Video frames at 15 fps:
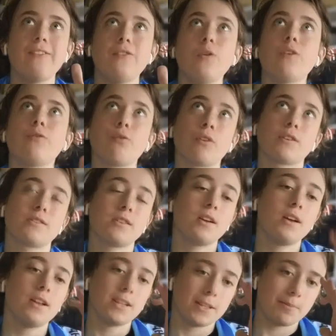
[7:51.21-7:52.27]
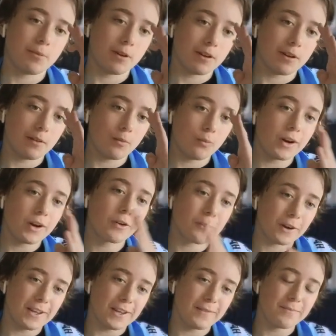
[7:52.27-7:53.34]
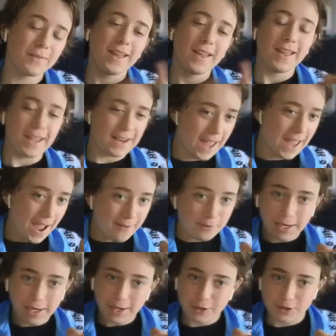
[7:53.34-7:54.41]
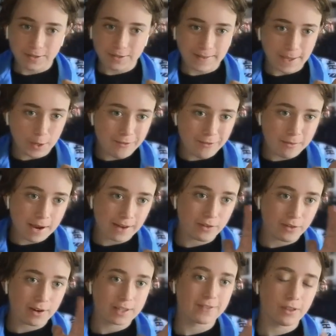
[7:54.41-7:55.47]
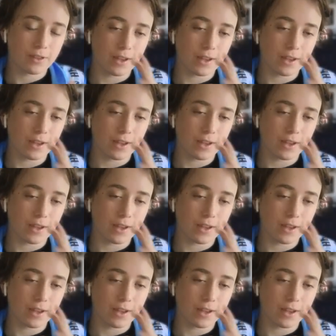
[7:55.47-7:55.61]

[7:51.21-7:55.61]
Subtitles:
you were forced to put one ingredient in every dish that you ever made for the rest of your life,